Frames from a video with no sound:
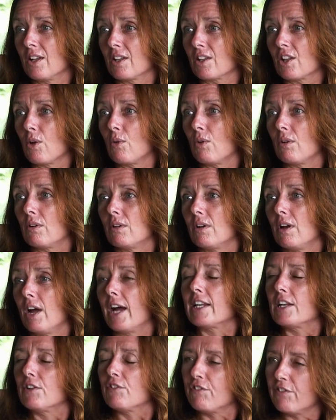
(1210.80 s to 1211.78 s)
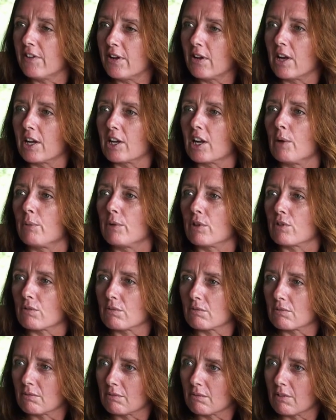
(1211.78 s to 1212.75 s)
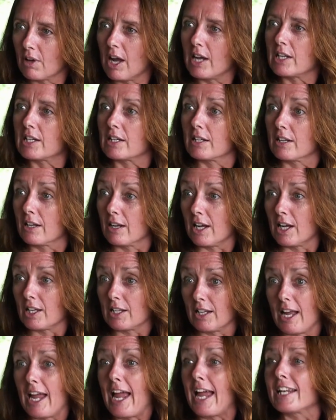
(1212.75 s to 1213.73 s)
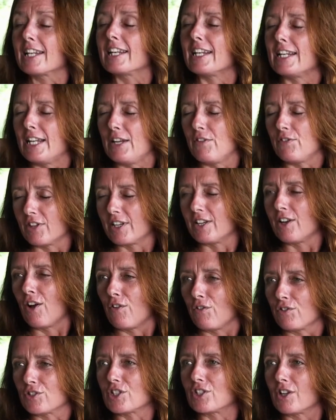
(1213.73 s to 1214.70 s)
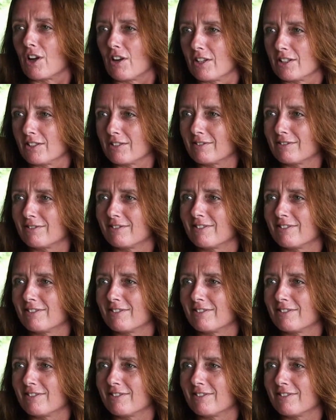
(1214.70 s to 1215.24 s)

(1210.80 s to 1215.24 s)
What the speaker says: So I didn't feel like I hadn't lived enough to die.